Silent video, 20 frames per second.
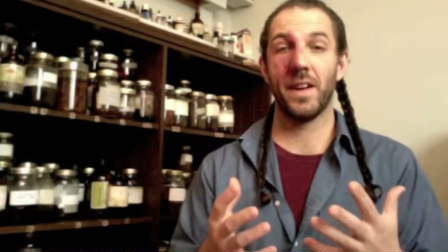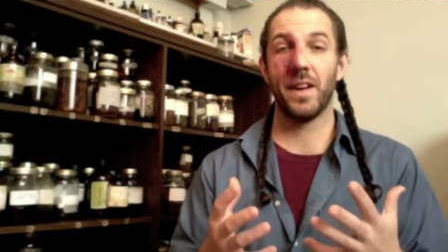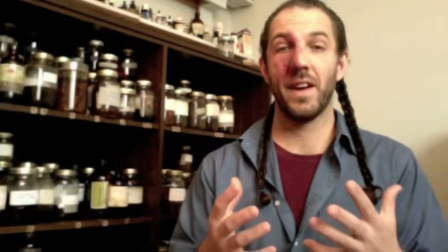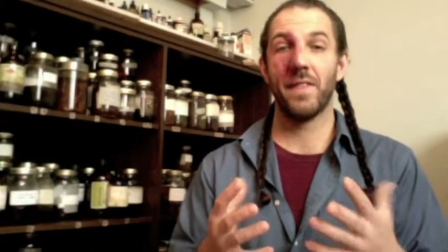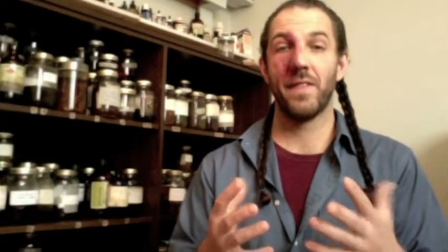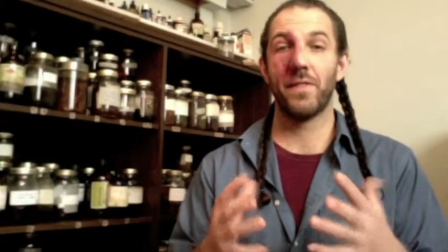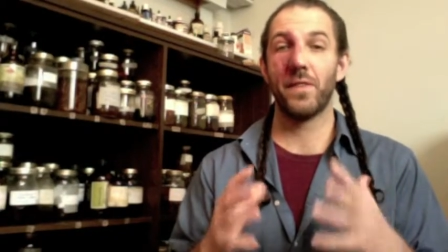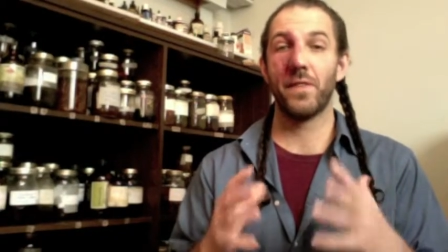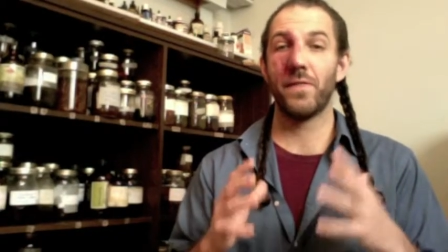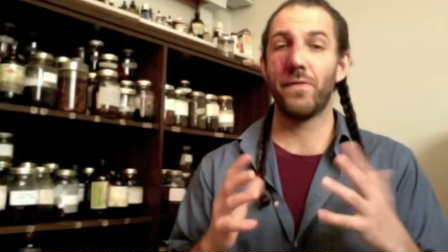
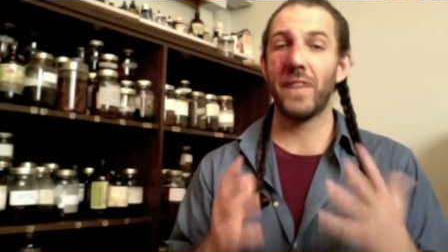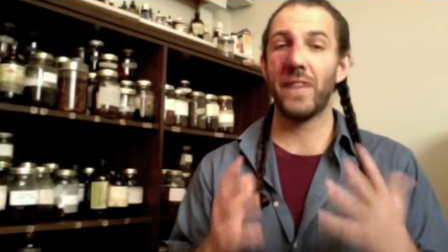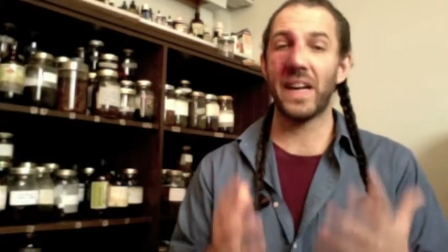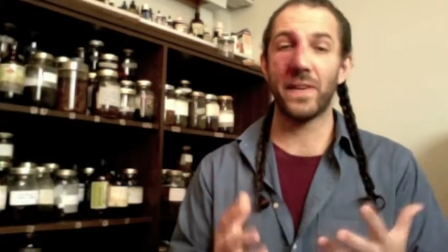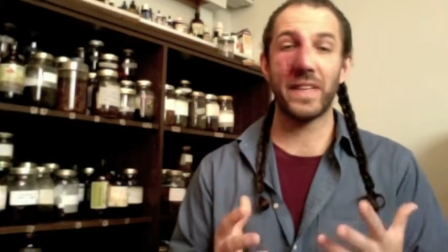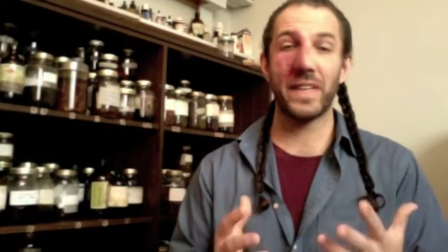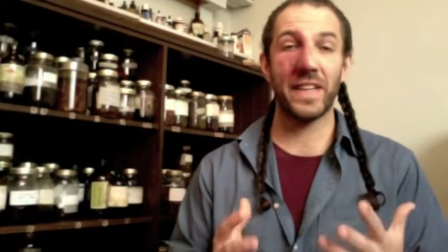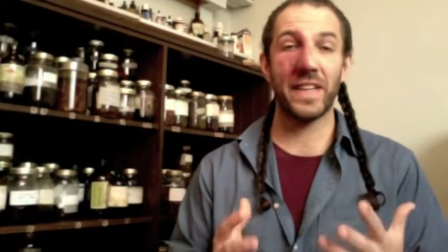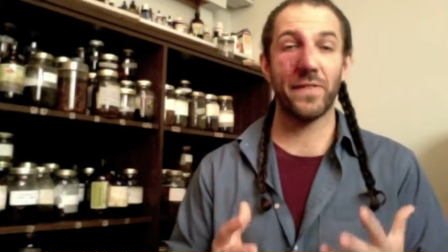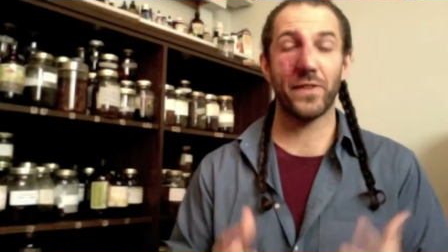for the very
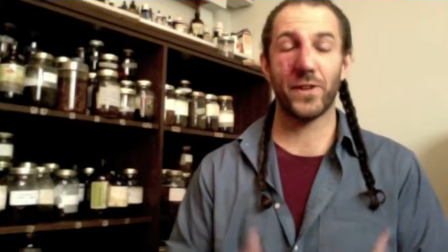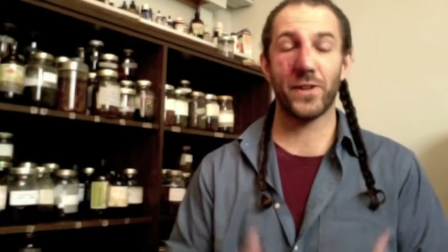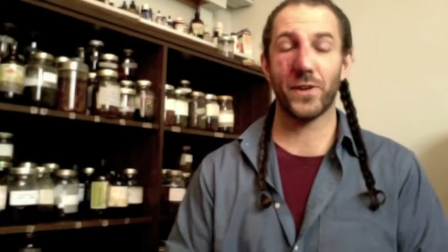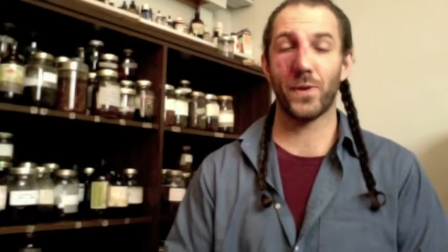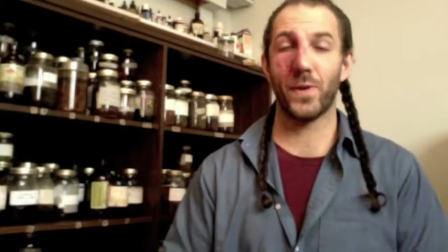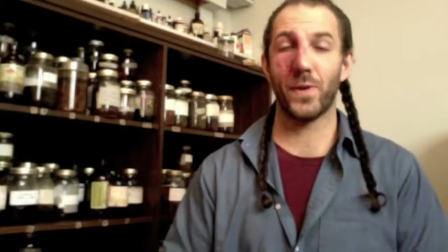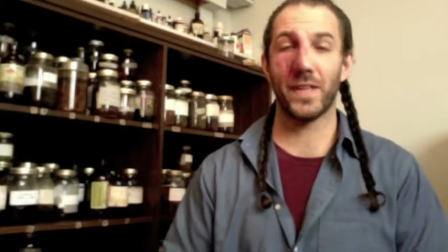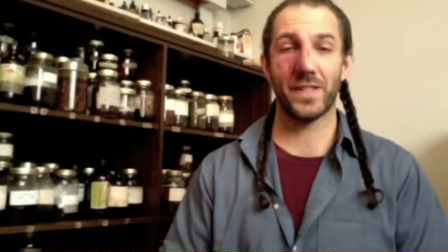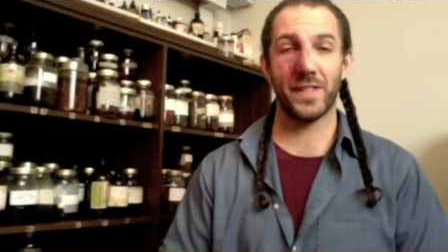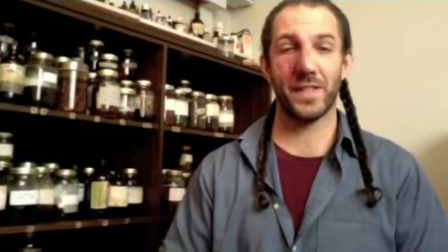difficult
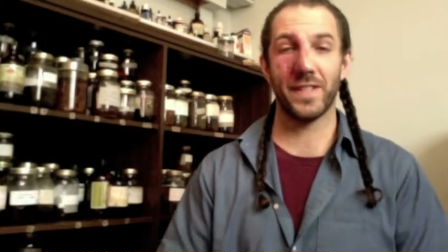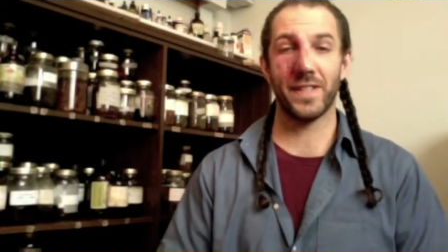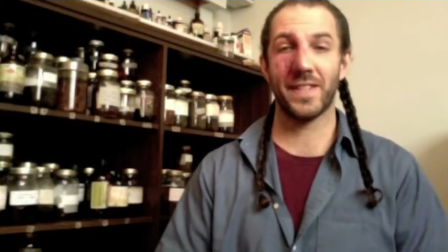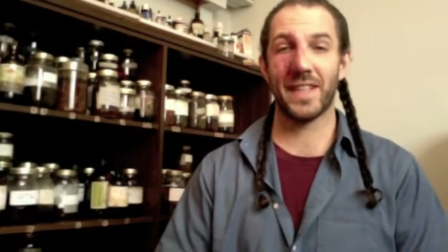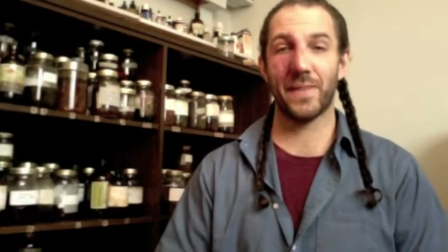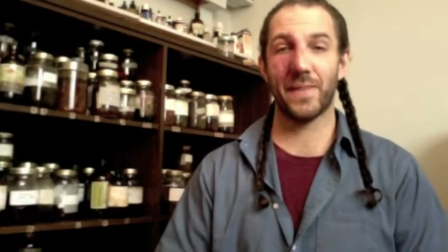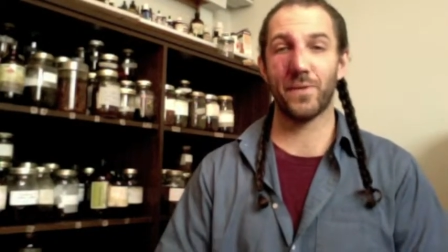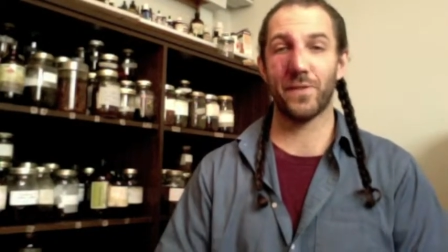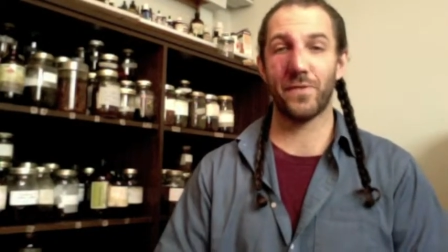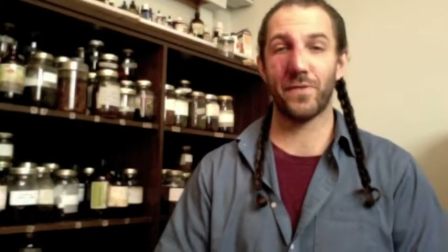questions
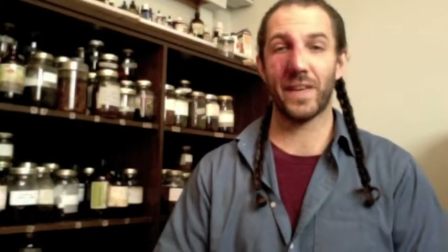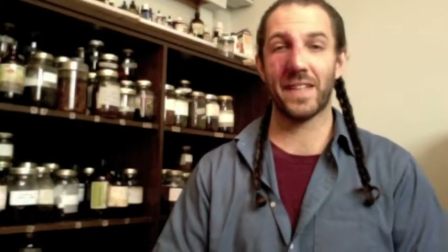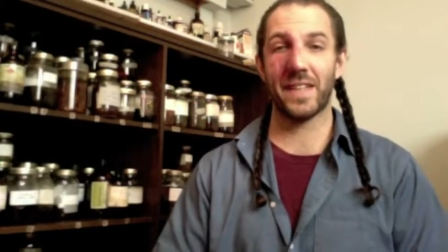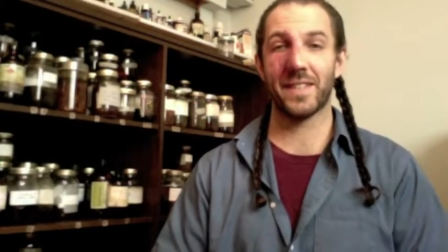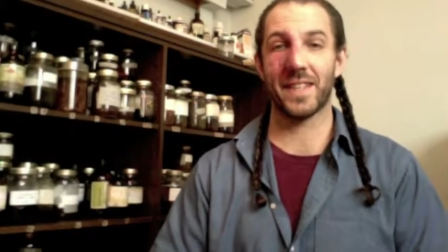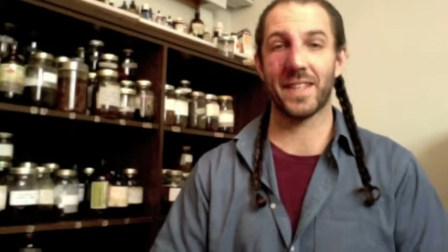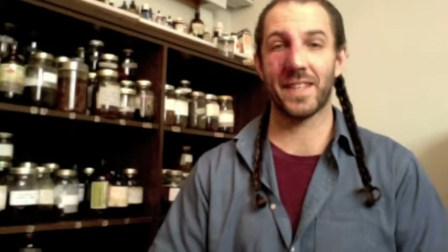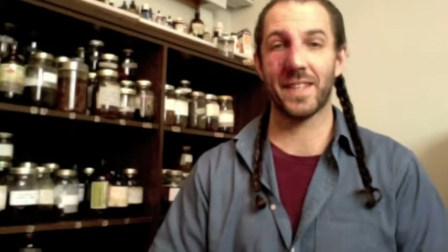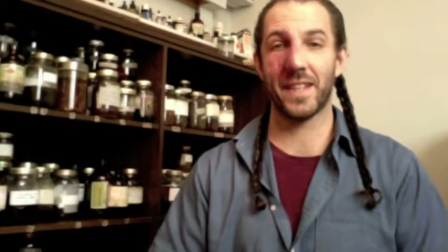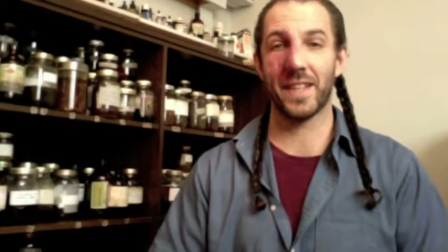that we're facing
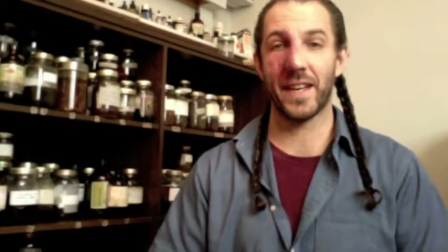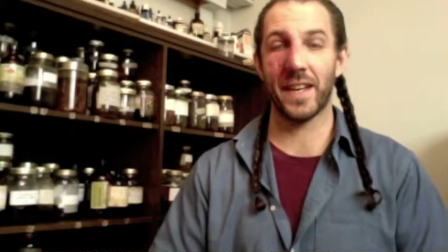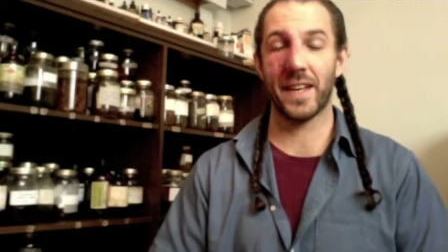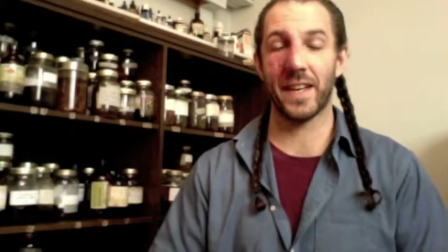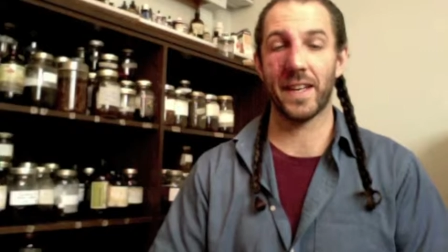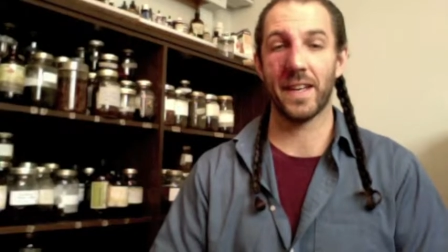today.